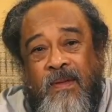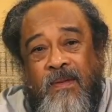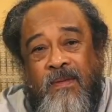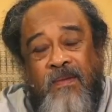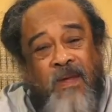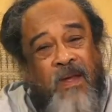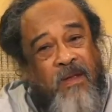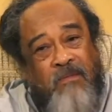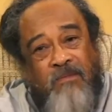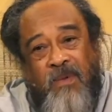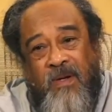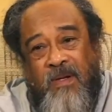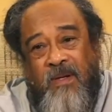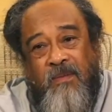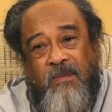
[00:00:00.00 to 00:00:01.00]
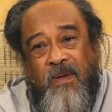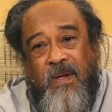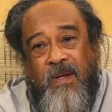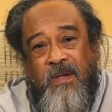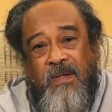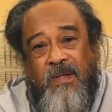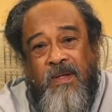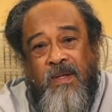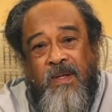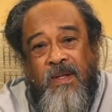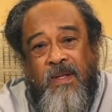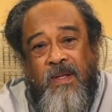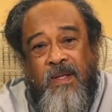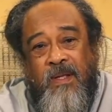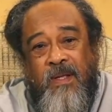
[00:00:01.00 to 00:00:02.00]
Very important point.
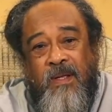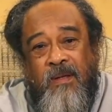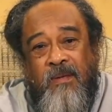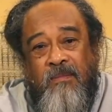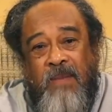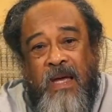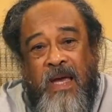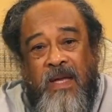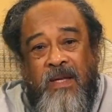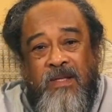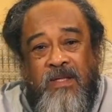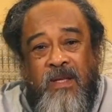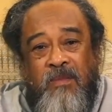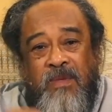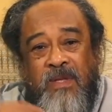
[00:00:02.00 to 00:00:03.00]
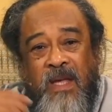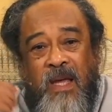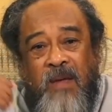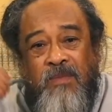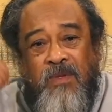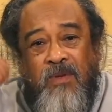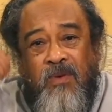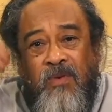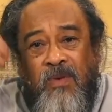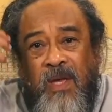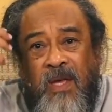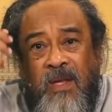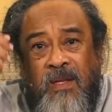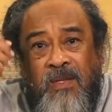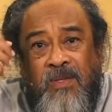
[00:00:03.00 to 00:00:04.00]
Mind sometimes
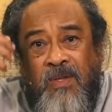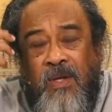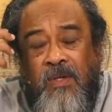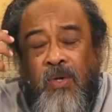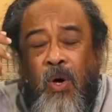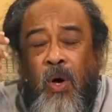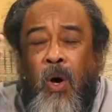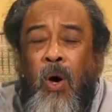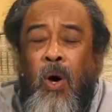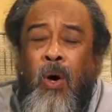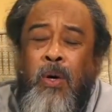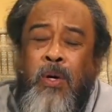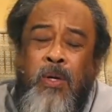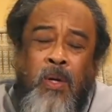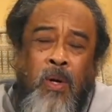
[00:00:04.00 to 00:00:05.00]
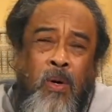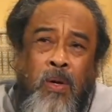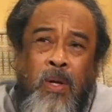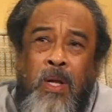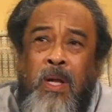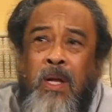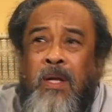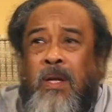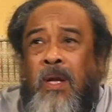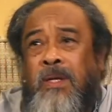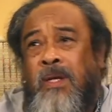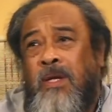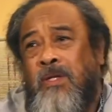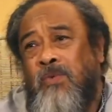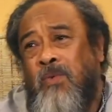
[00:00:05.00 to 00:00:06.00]
create these things, oh, you know,
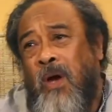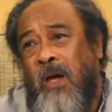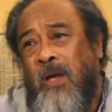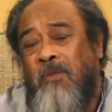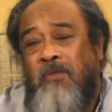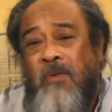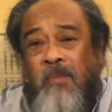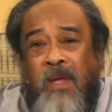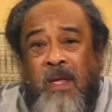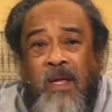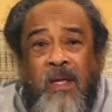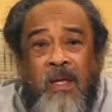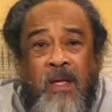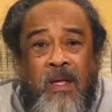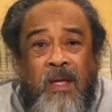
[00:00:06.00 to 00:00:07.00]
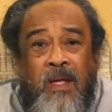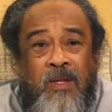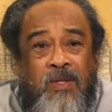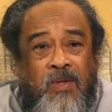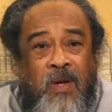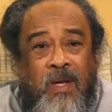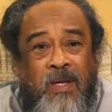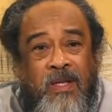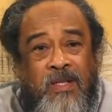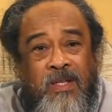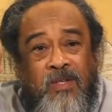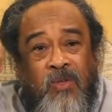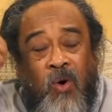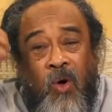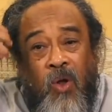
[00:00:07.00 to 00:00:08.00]
nothing is working for me, and so on. This
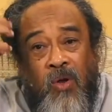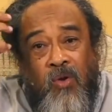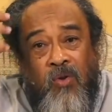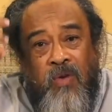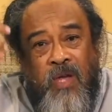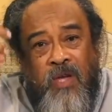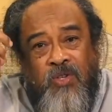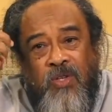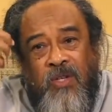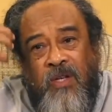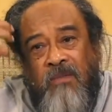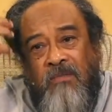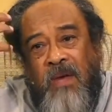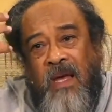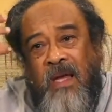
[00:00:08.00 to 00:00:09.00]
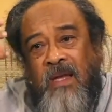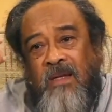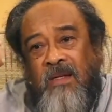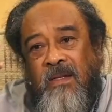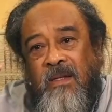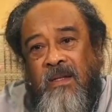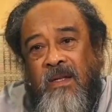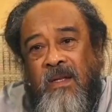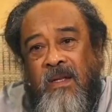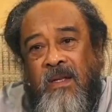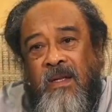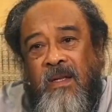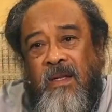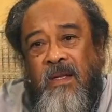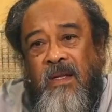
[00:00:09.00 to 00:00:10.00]
is all creation in the mind.
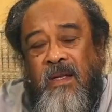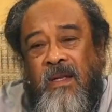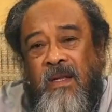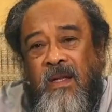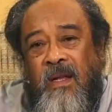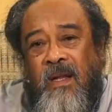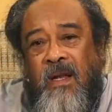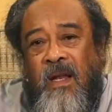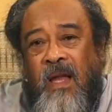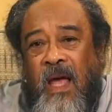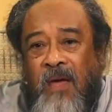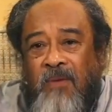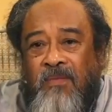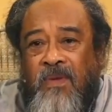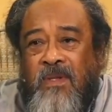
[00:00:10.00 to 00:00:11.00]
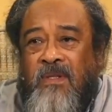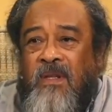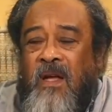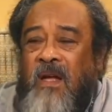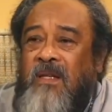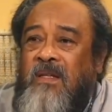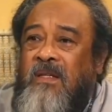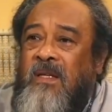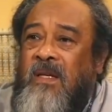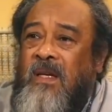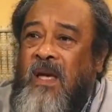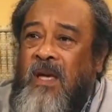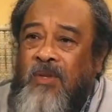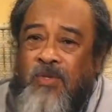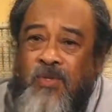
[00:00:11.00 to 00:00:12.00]
Life is not
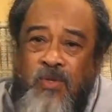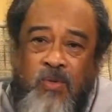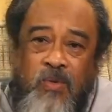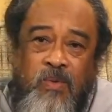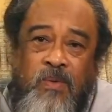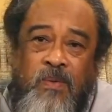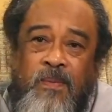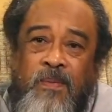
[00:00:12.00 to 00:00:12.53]
against you.